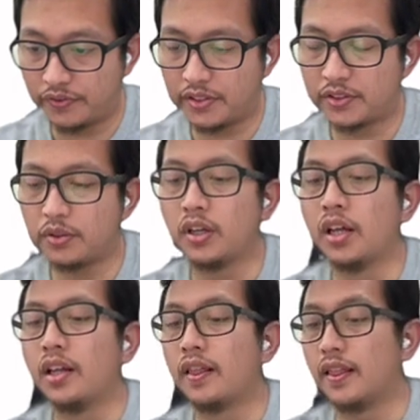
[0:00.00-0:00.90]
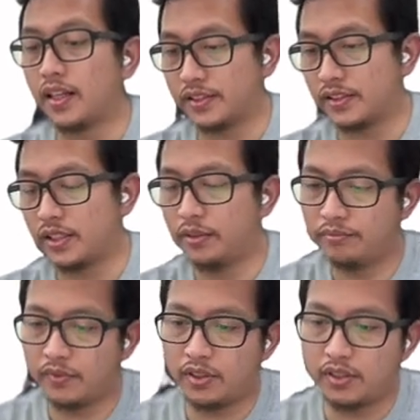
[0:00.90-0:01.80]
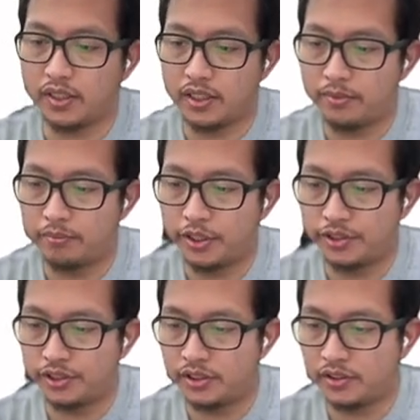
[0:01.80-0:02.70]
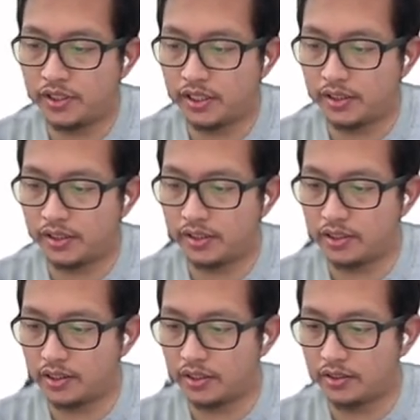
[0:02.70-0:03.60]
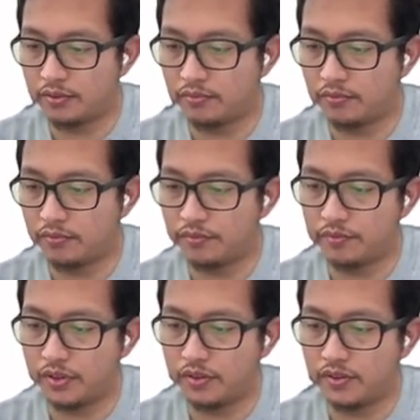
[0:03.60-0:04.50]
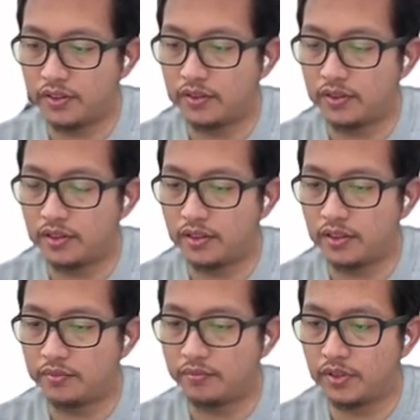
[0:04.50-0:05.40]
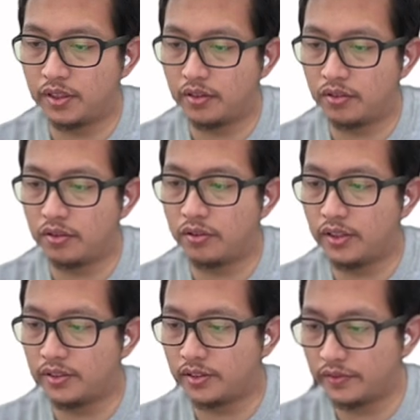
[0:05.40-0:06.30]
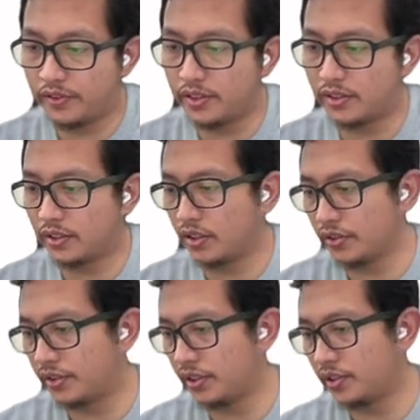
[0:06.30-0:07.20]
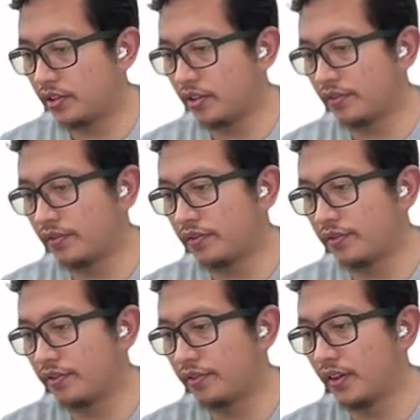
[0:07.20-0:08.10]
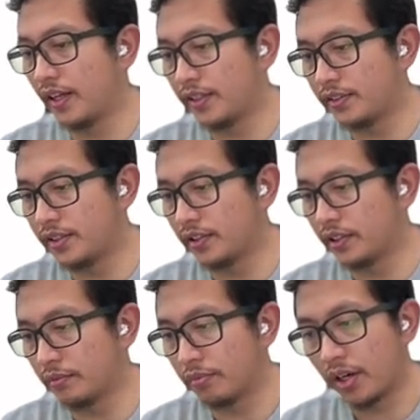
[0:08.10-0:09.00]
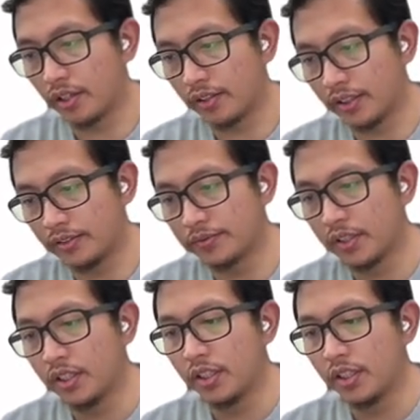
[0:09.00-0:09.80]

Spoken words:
surface. So last time I mentioned that um, the all the surface that consists of lines that are parallel